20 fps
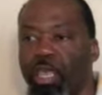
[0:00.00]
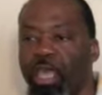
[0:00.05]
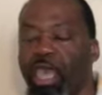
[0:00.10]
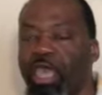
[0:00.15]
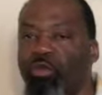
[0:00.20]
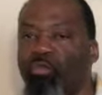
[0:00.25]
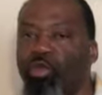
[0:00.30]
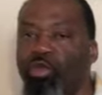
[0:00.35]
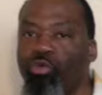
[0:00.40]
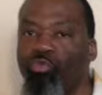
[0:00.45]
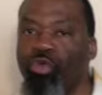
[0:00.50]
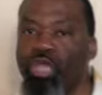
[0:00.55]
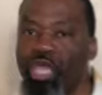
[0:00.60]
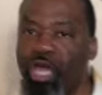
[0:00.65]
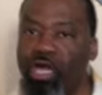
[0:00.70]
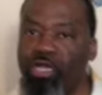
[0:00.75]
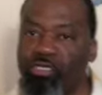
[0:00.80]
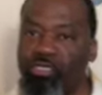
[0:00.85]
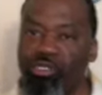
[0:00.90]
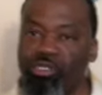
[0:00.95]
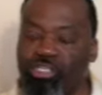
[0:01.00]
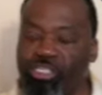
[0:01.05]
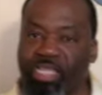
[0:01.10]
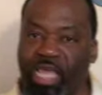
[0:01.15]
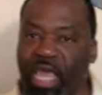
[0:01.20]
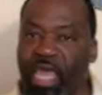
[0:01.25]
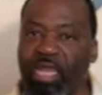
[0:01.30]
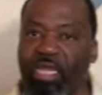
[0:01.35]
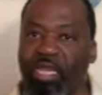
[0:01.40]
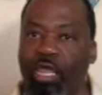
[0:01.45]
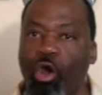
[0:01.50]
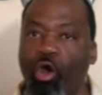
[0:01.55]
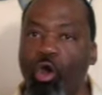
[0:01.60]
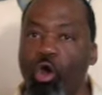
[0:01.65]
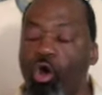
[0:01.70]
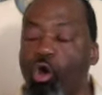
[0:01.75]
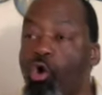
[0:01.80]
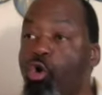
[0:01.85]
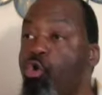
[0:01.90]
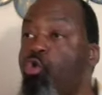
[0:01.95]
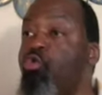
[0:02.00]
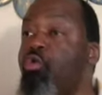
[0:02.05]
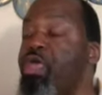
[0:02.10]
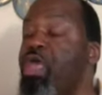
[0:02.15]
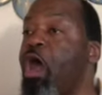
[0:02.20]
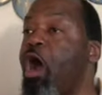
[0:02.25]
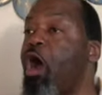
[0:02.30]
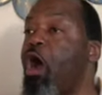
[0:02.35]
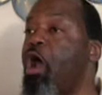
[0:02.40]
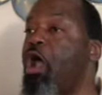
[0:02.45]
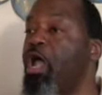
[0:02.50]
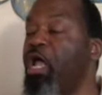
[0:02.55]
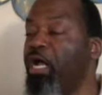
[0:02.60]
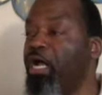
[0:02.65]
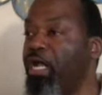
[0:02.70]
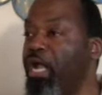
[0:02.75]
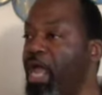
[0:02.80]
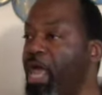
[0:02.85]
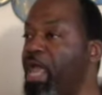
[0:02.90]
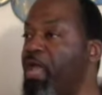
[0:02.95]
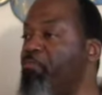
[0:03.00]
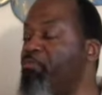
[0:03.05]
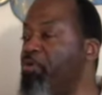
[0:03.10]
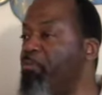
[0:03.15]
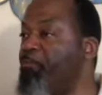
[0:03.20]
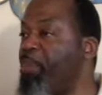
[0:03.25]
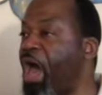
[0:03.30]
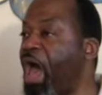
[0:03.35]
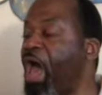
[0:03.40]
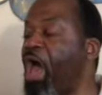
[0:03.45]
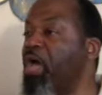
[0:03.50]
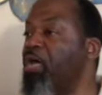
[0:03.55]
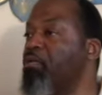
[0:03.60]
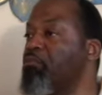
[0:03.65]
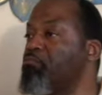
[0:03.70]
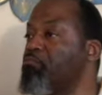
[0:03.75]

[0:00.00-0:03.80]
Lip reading: And when we understand who we are claimed by,